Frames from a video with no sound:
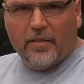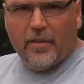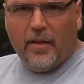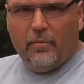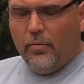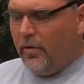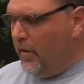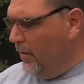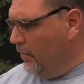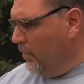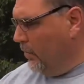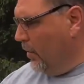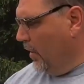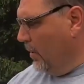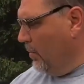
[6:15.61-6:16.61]
and I won't have to
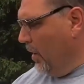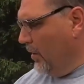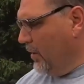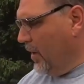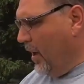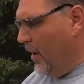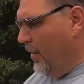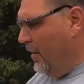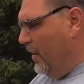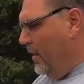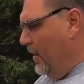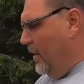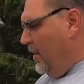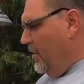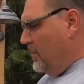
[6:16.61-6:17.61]
worry about that.
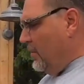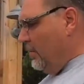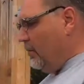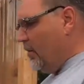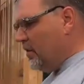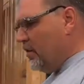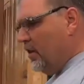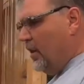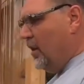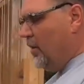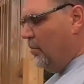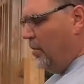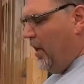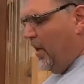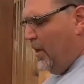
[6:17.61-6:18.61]
So once you get your
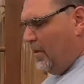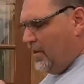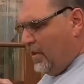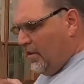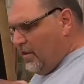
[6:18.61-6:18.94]
bees